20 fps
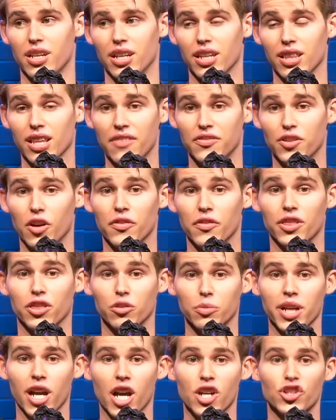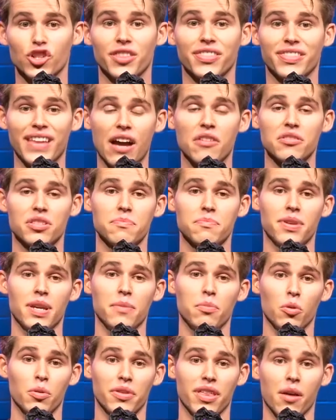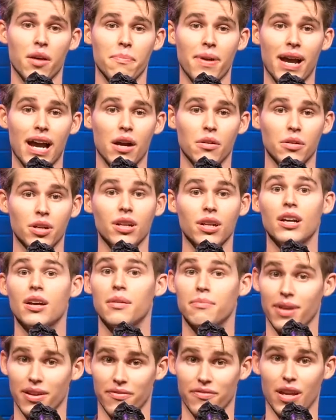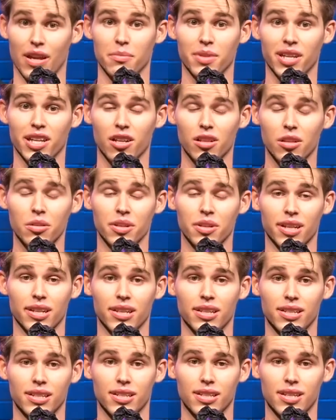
It left over 300,000 people without power, my family included.